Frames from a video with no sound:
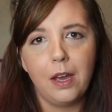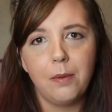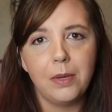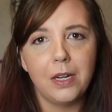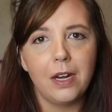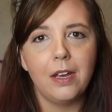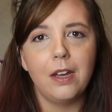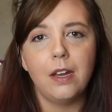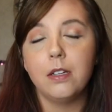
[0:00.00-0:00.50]
I
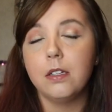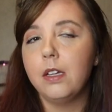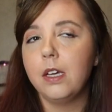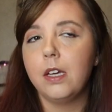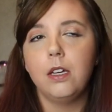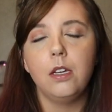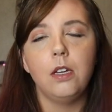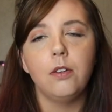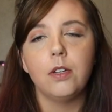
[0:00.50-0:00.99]
mean,
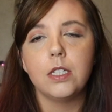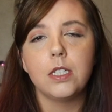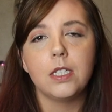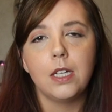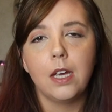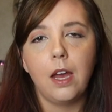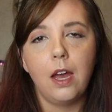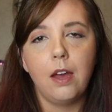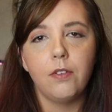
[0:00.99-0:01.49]
like you can
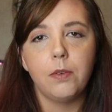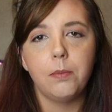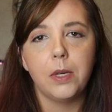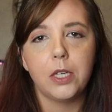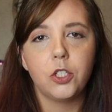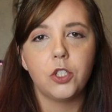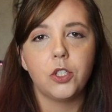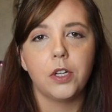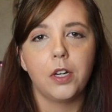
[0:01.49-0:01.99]
see, I have a
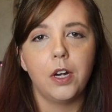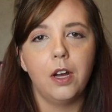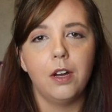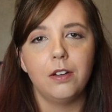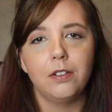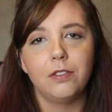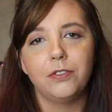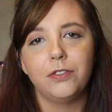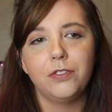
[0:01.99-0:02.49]
mixture
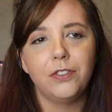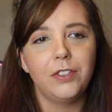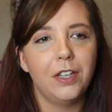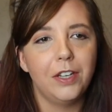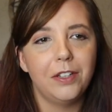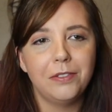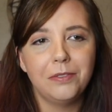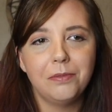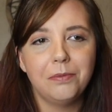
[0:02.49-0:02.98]
of
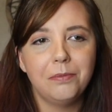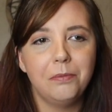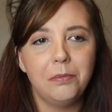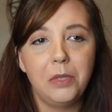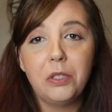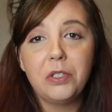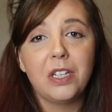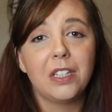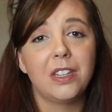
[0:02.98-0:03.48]

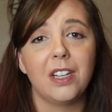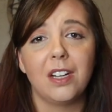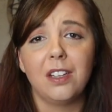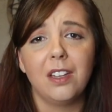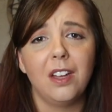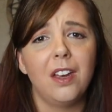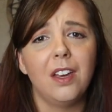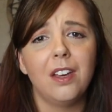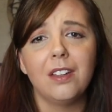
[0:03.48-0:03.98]
music that I
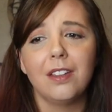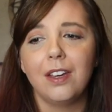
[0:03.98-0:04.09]
like.